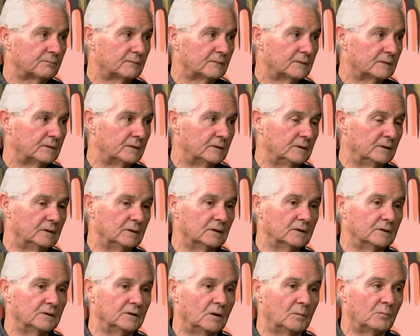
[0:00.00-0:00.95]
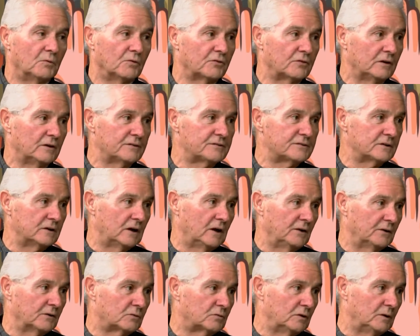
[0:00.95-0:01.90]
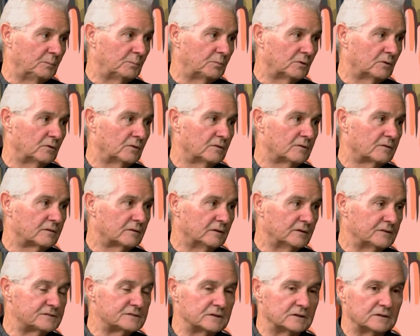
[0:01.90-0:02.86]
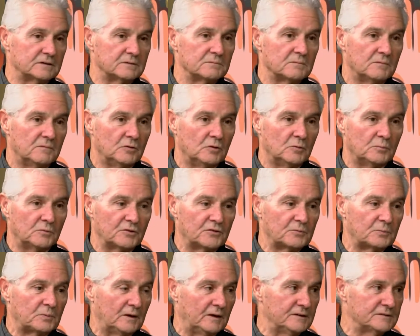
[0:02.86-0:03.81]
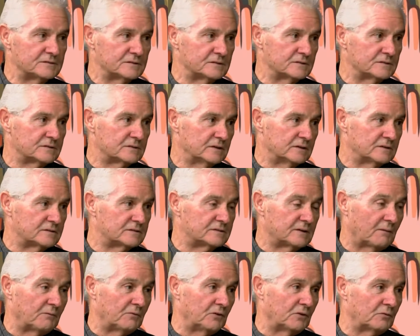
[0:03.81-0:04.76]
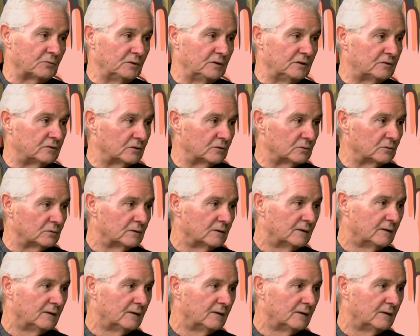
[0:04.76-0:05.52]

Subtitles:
The number's listed on the creeper. It's listed numerous places. It's 732.